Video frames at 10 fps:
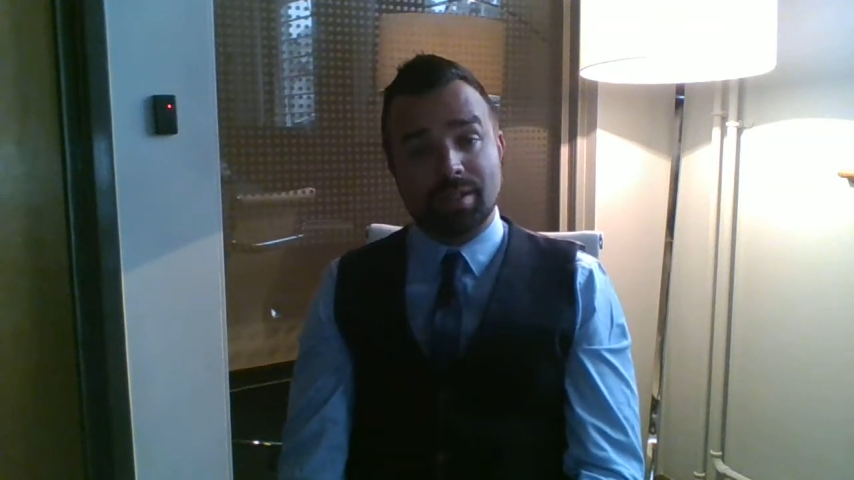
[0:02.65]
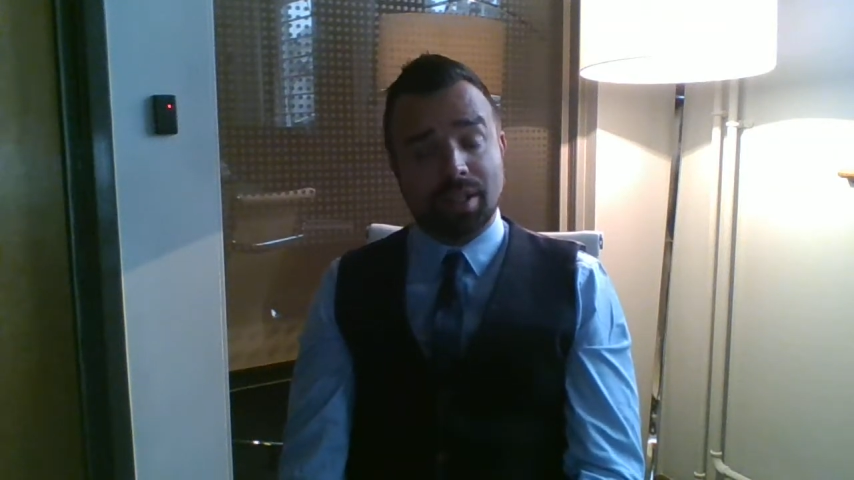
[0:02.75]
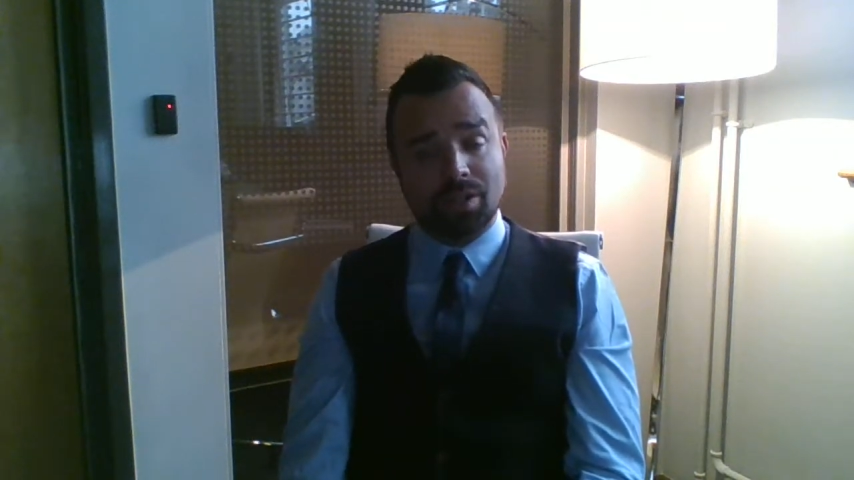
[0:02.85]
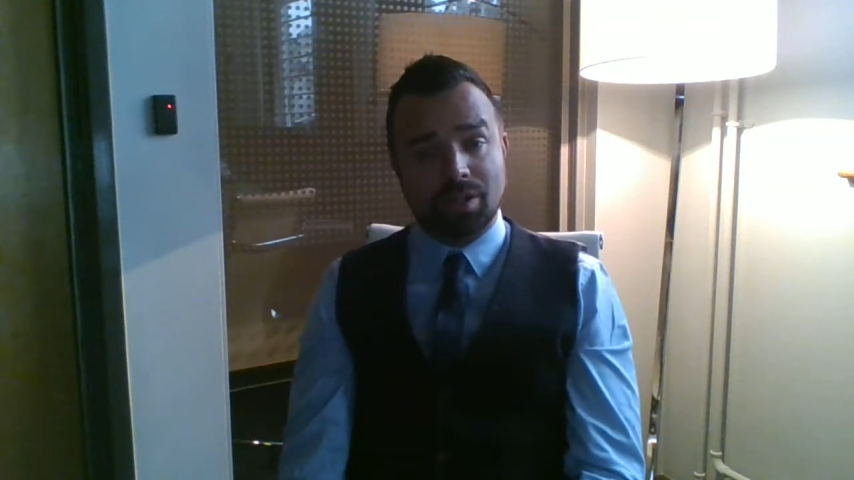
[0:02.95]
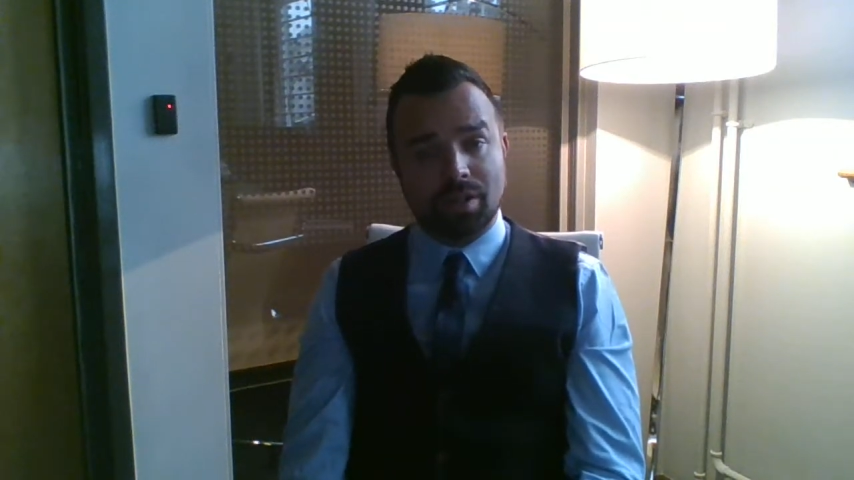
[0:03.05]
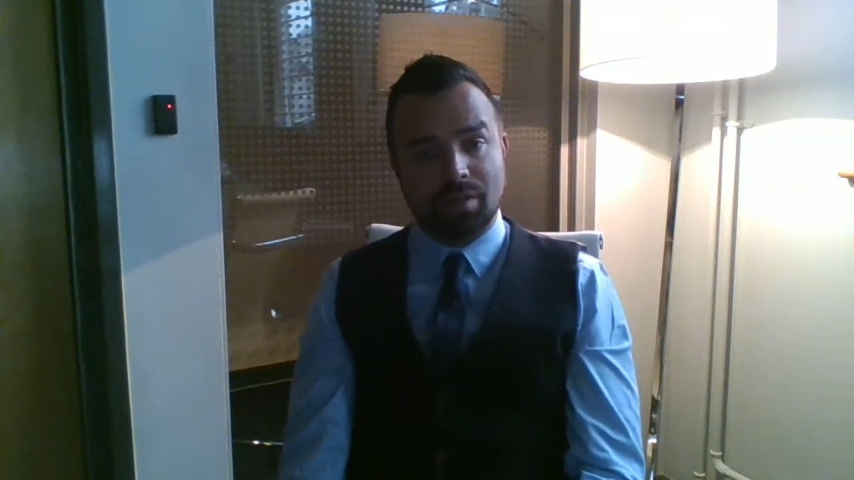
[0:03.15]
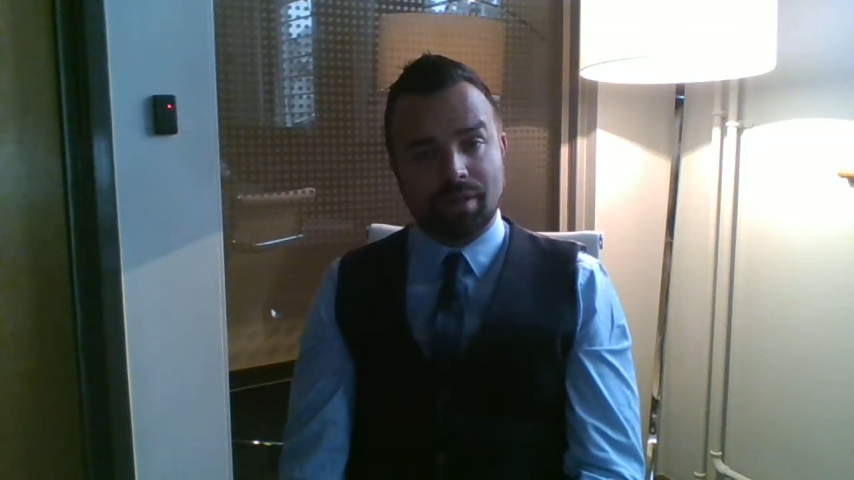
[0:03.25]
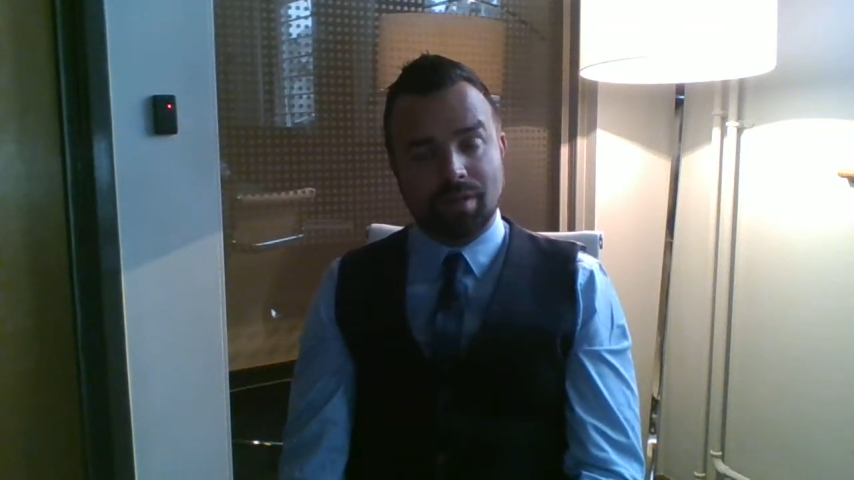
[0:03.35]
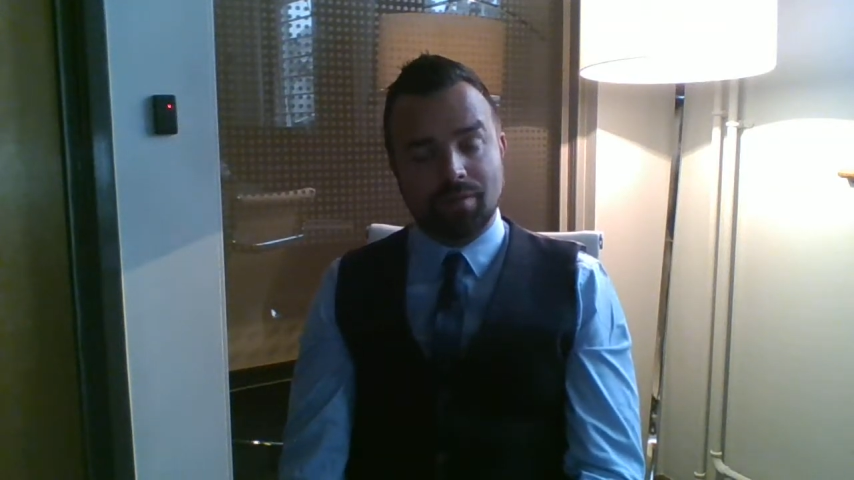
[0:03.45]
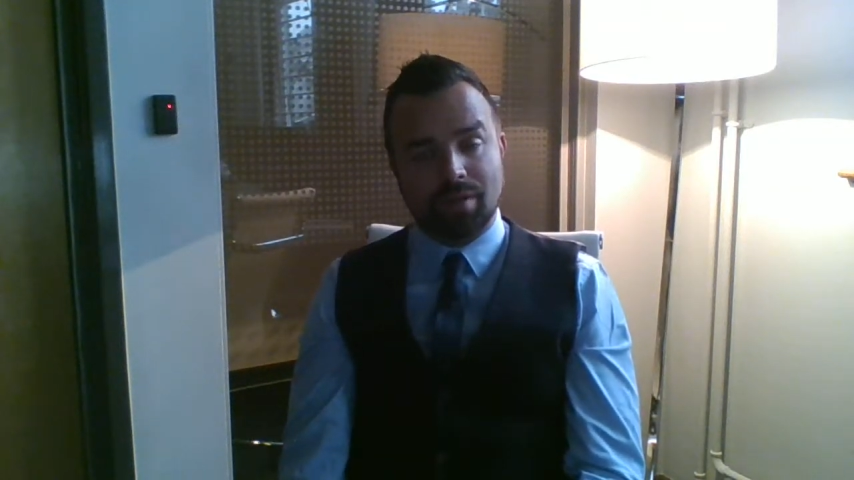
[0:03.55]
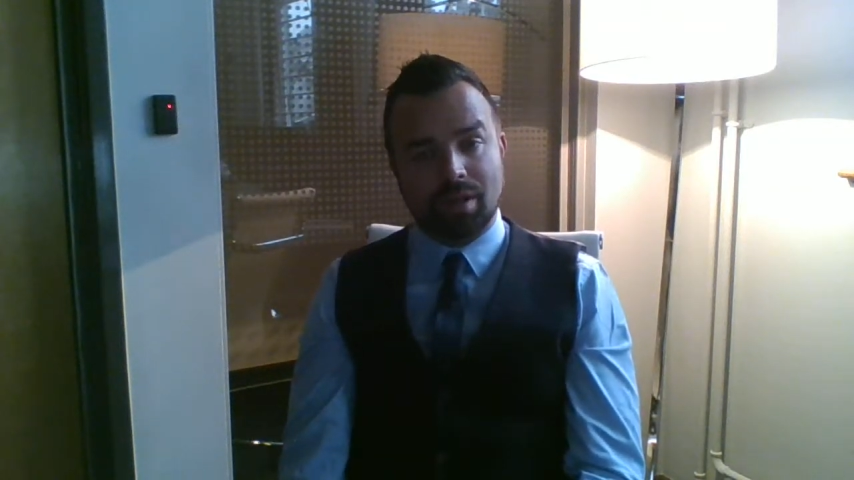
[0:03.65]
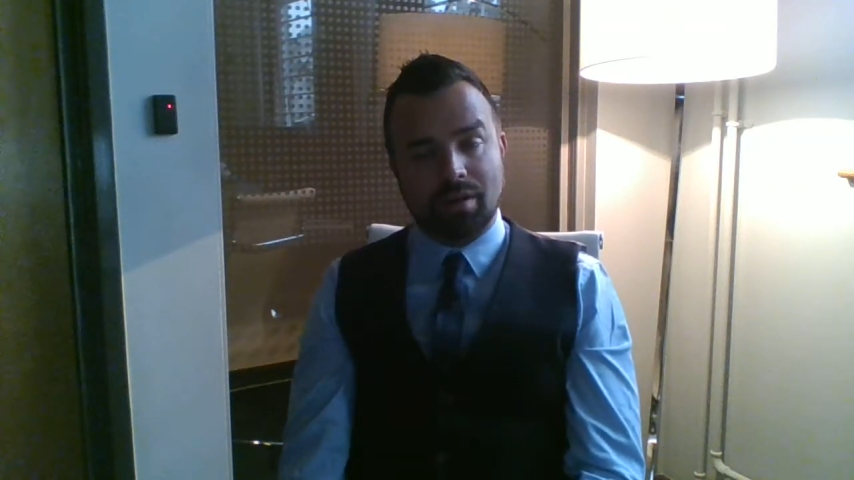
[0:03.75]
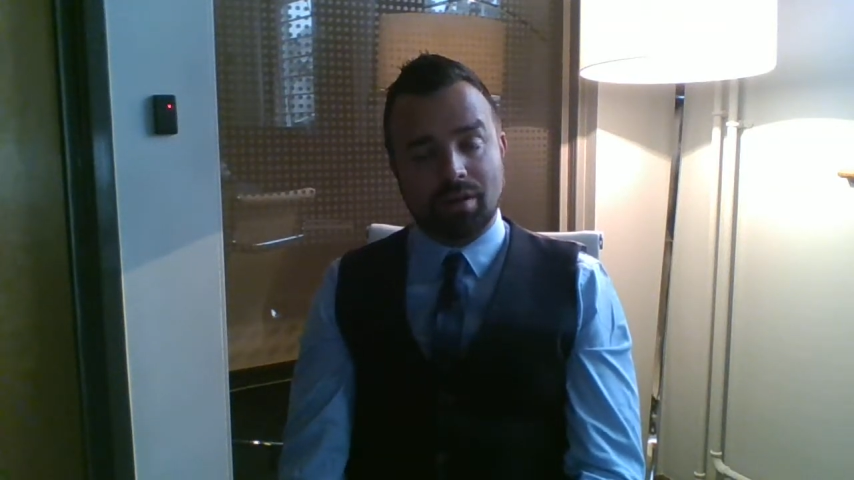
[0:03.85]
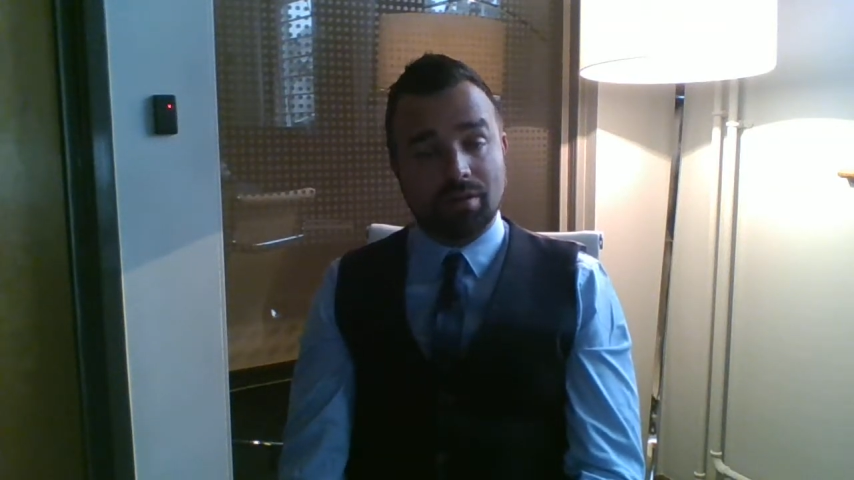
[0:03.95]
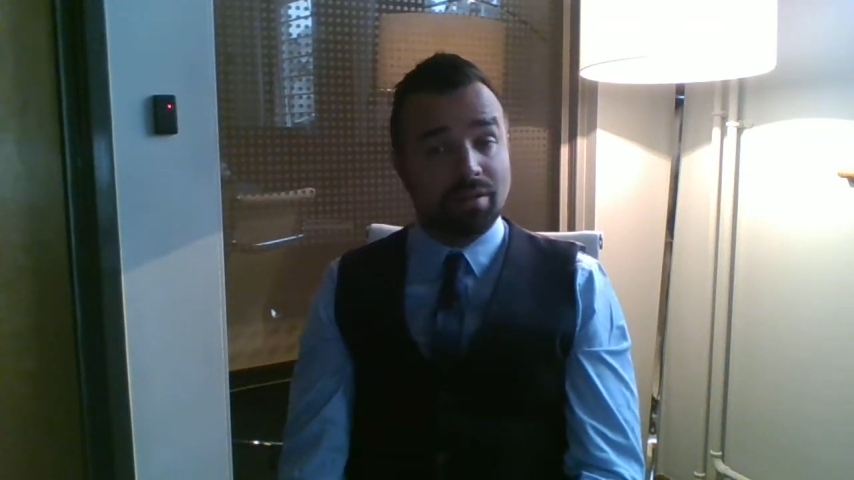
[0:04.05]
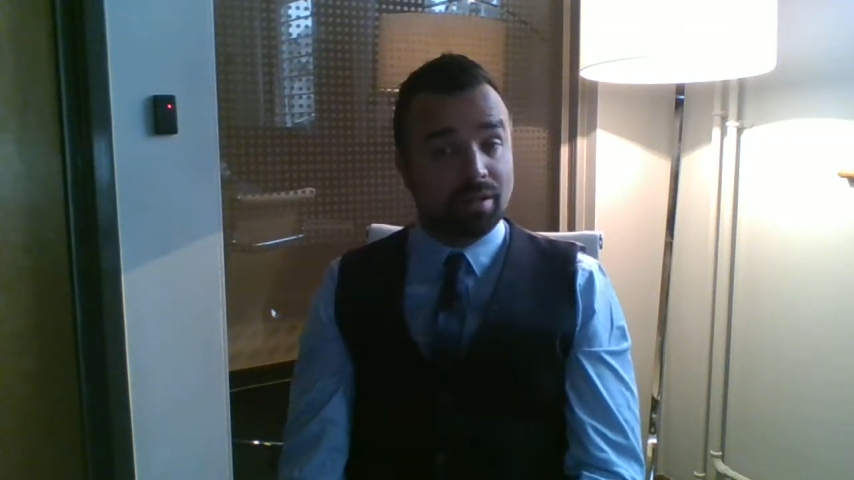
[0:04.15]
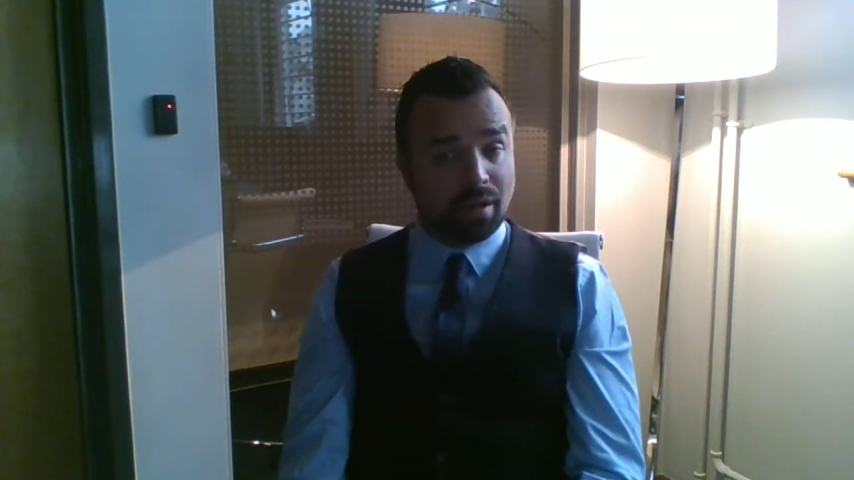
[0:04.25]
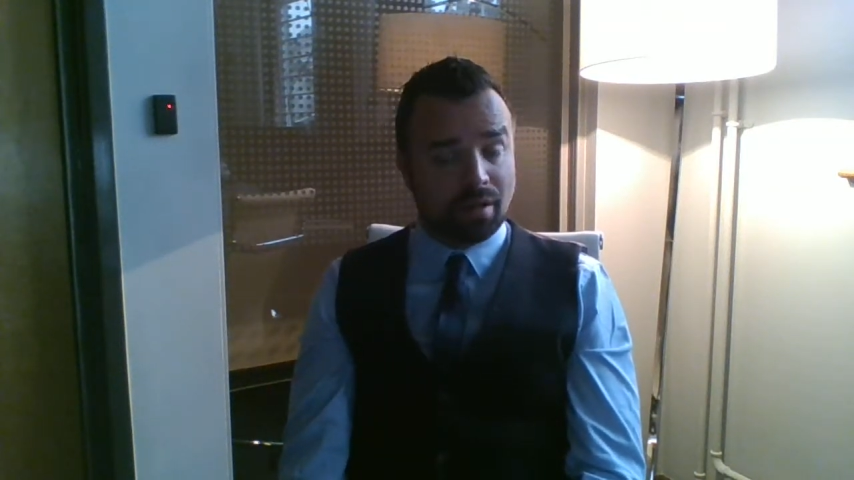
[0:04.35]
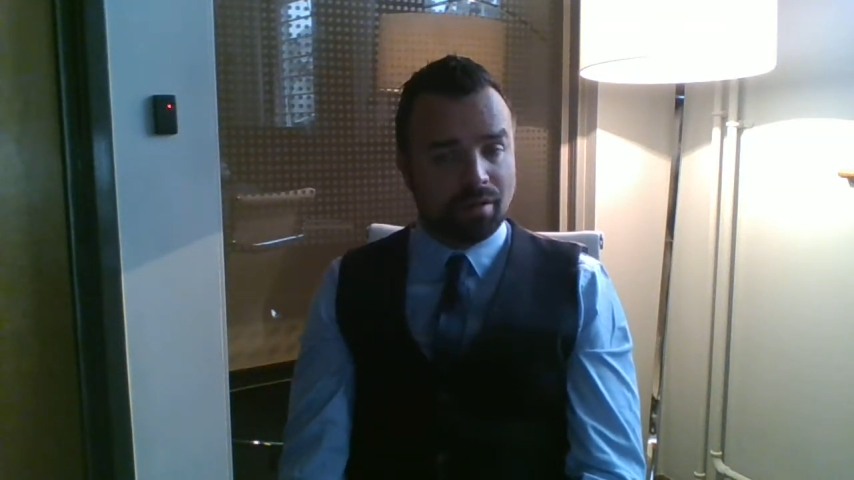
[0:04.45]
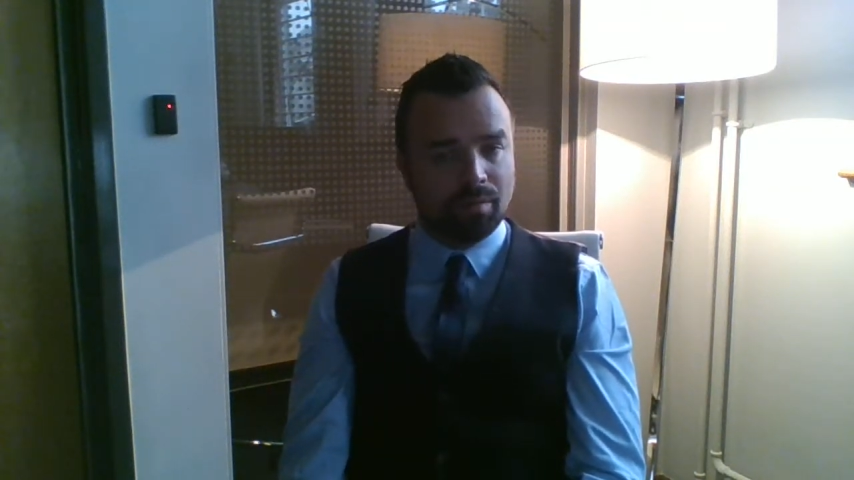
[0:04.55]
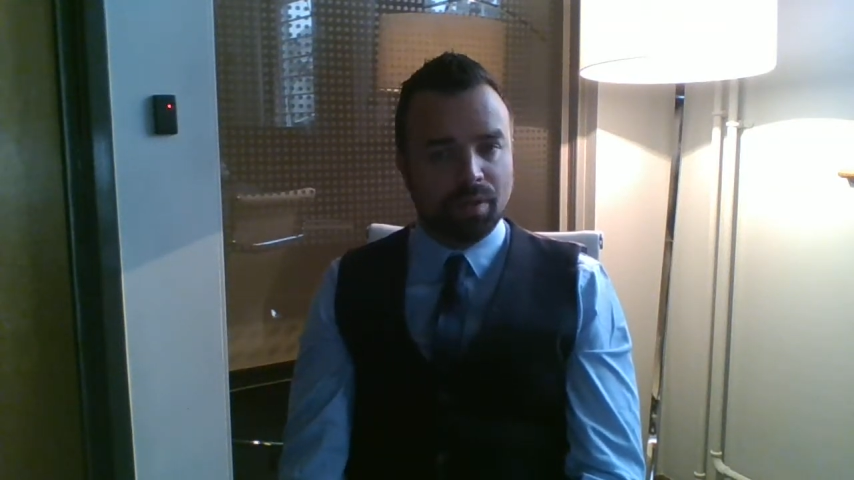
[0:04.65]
session around our SAR,